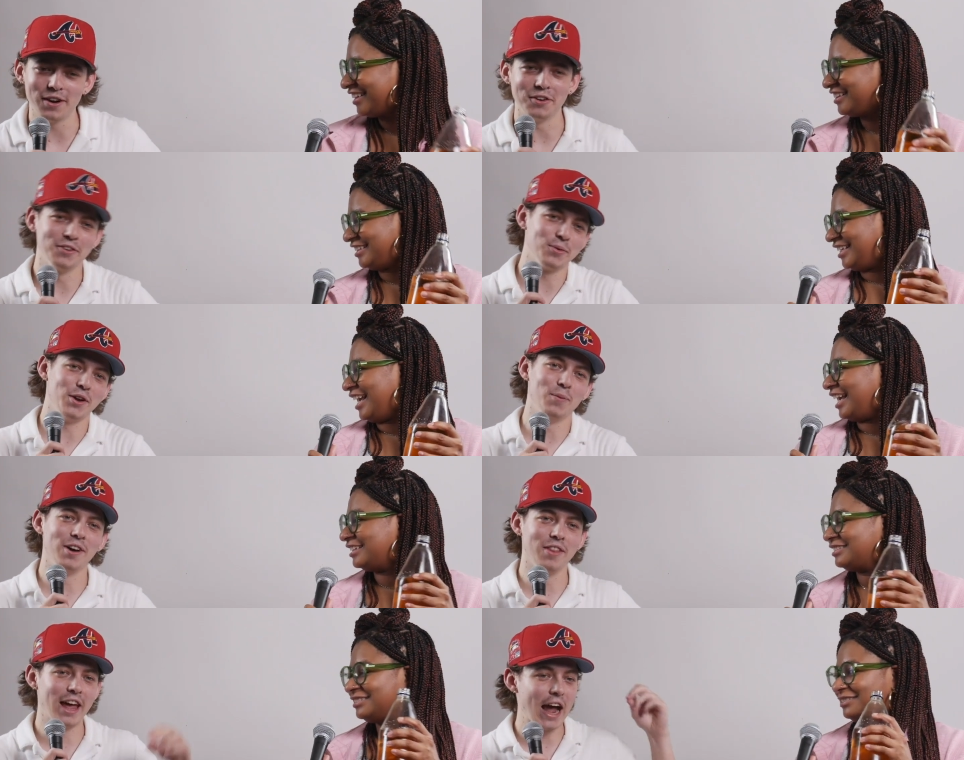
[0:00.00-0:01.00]
Speaker 1: I turned
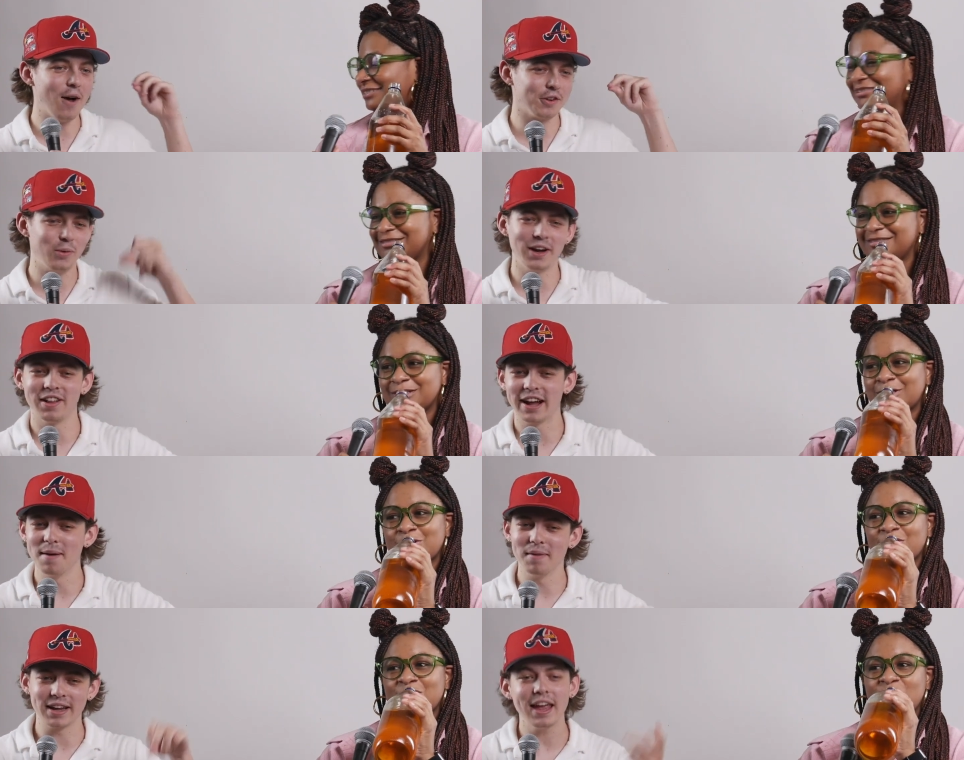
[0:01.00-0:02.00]
21, like I was quick.
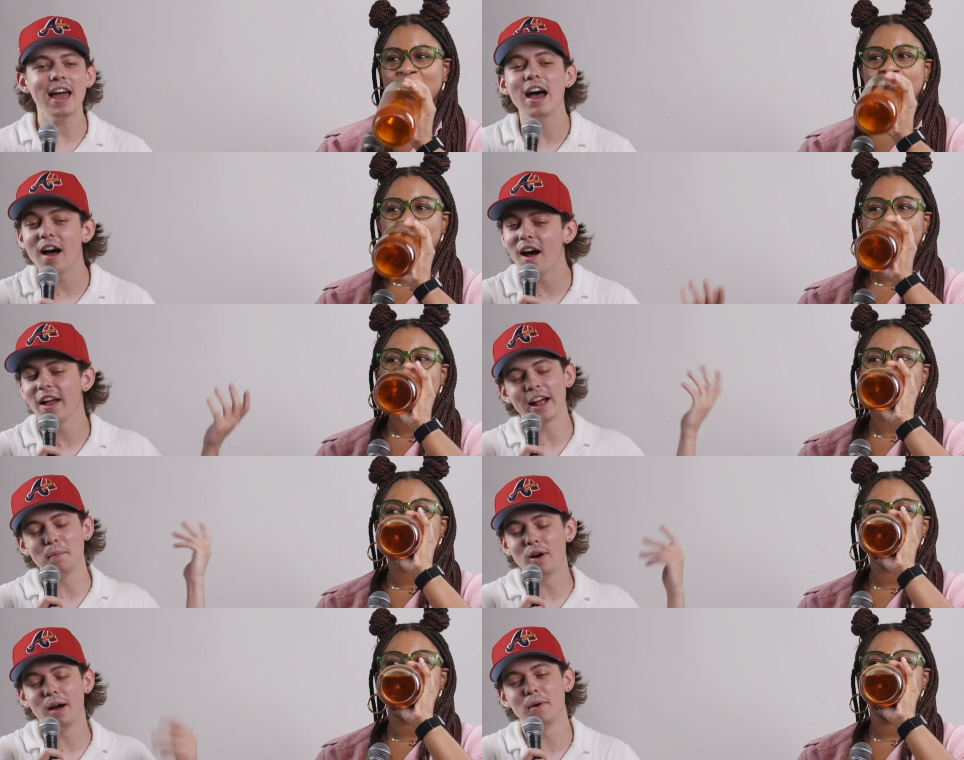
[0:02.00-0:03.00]
Like I'm like yeah,
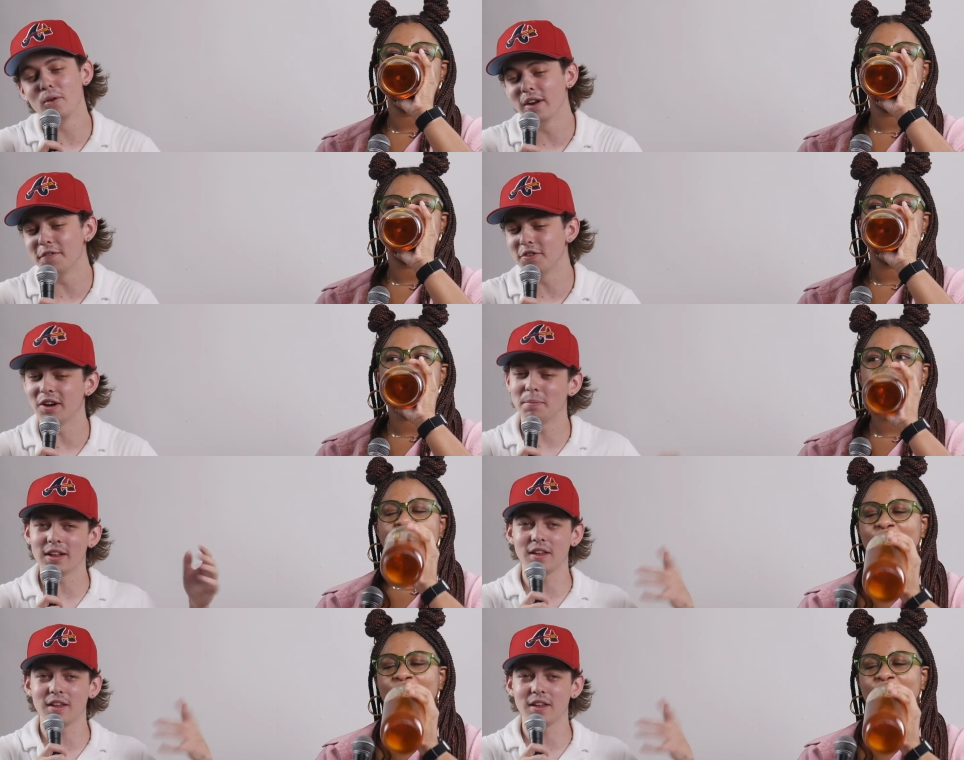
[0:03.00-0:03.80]
like I'm I'm old enough to drink.